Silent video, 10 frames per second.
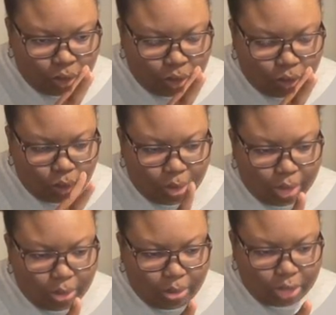will be a
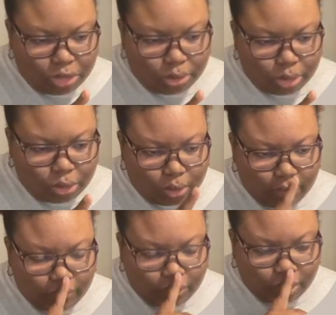mixture between
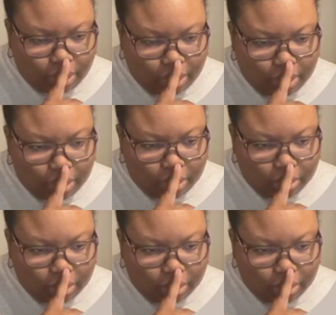Viridian